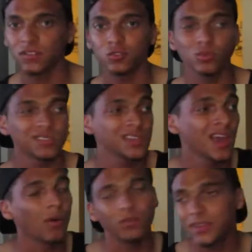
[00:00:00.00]
other through this
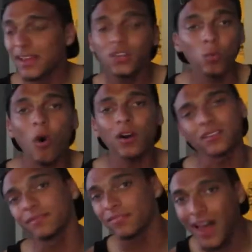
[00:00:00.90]
daily
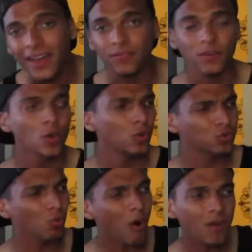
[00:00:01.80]
walk of life,
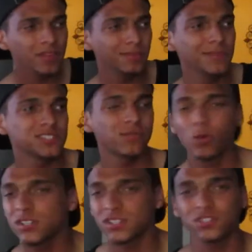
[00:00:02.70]
through all the
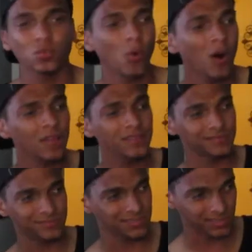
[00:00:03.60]
misfortunes, through all the
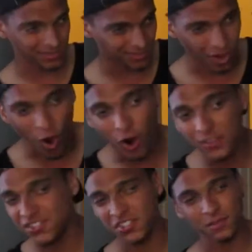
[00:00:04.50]

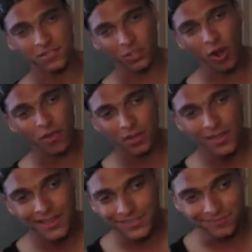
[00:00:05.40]
hardships and all the,
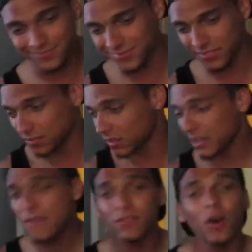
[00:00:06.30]

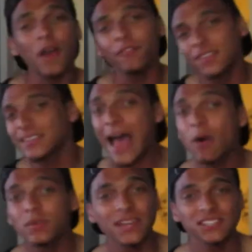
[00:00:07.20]
everything
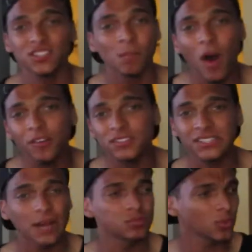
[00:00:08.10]
nowadays in the modern
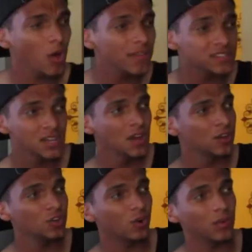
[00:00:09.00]
times with all this,
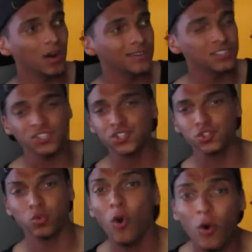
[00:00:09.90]

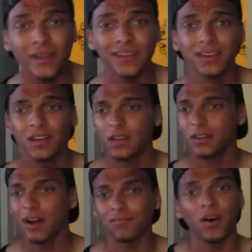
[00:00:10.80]
destroying
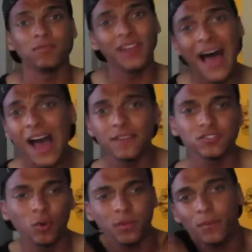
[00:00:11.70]
of
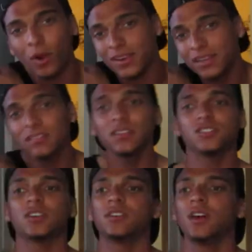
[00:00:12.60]
lives. People are killing
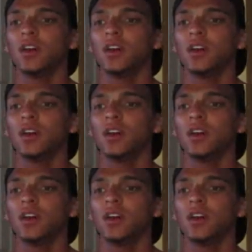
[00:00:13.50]
each other.